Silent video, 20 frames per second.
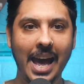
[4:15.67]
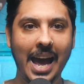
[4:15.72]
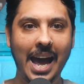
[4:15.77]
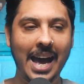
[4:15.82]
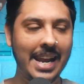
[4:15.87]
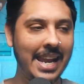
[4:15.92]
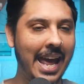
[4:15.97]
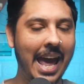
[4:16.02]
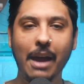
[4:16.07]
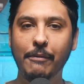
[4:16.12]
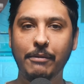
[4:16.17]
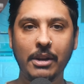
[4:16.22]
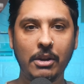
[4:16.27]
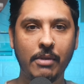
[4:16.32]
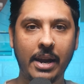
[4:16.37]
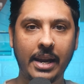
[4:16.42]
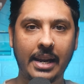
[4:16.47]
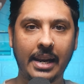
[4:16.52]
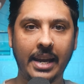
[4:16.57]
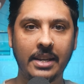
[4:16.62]
and heavily
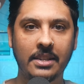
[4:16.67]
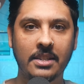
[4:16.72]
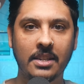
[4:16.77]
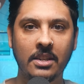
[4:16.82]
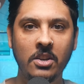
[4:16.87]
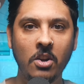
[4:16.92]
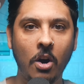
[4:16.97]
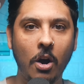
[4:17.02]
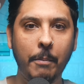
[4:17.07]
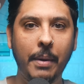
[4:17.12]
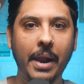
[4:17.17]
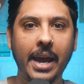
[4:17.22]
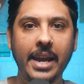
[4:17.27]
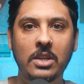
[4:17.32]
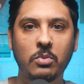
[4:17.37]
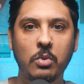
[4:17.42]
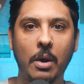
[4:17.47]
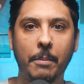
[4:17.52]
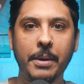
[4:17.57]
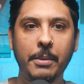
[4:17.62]
regulated, not a
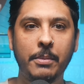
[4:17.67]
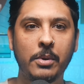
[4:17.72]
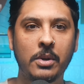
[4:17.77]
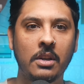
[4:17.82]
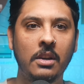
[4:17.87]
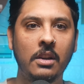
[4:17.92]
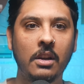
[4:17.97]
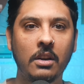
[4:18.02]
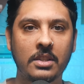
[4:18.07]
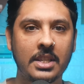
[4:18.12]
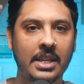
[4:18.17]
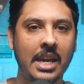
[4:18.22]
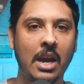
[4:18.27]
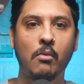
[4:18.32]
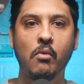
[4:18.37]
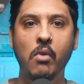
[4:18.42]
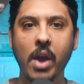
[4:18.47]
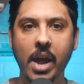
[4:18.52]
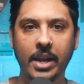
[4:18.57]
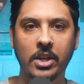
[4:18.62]
place where people can look to get
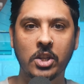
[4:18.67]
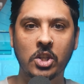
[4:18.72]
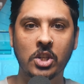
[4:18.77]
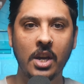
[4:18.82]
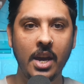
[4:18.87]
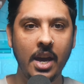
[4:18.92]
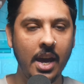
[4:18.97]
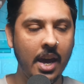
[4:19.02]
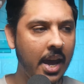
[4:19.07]
rich.